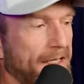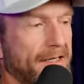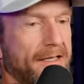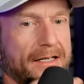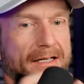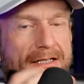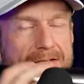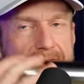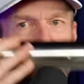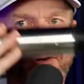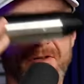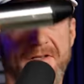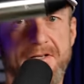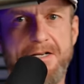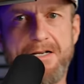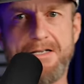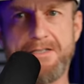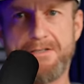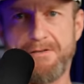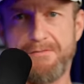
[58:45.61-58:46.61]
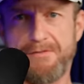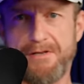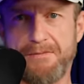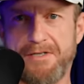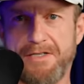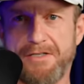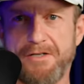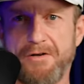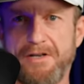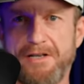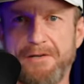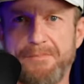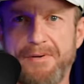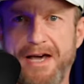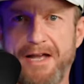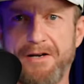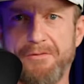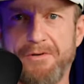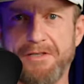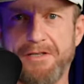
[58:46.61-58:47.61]
I think it's more than that. So if I'm just holding the
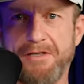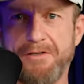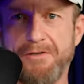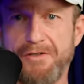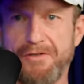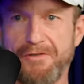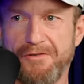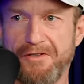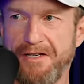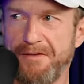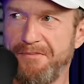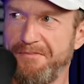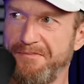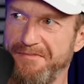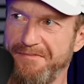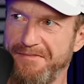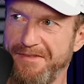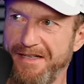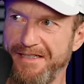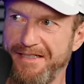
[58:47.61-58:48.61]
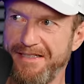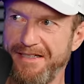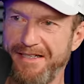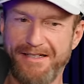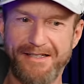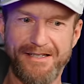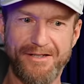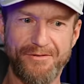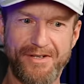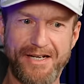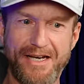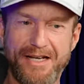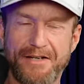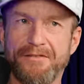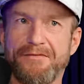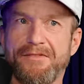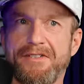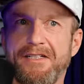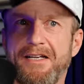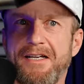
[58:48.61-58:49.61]
paddle with a loose grip, I'd say three out
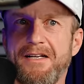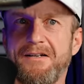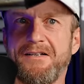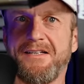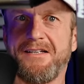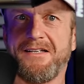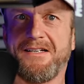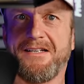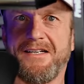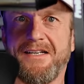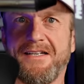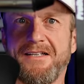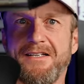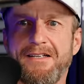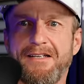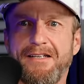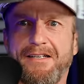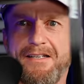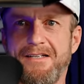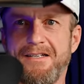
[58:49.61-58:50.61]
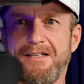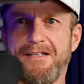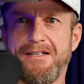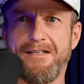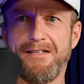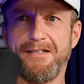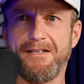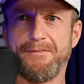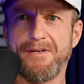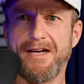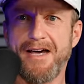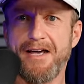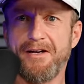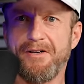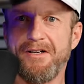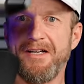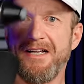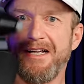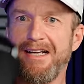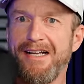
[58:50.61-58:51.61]
of 10 I hit the, the
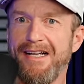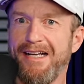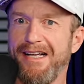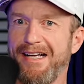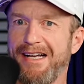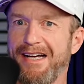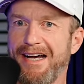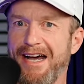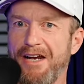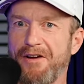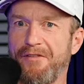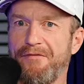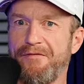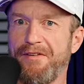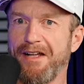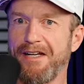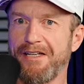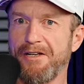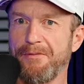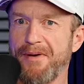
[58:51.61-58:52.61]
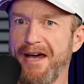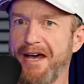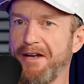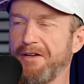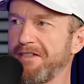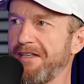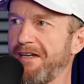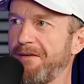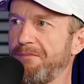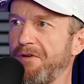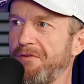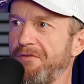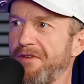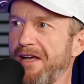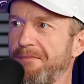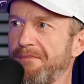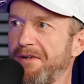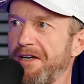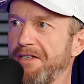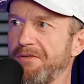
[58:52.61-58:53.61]
paddle. I don't feel like your paddle's going to move
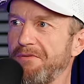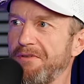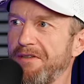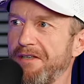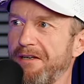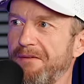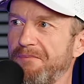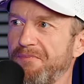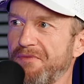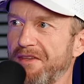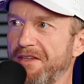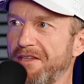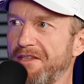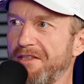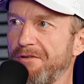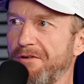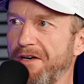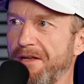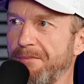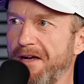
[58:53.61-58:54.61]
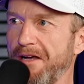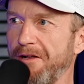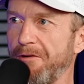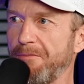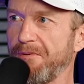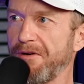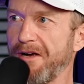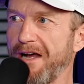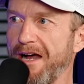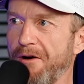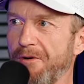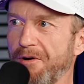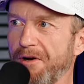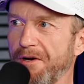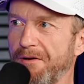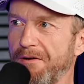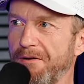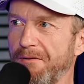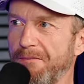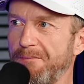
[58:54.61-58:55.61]
that much with a 20 mile per
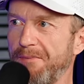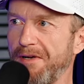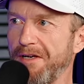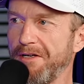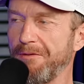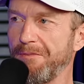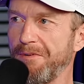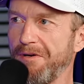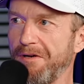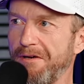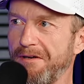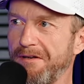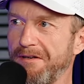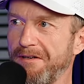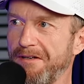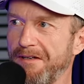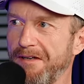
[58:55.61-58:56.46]
hour pickleball.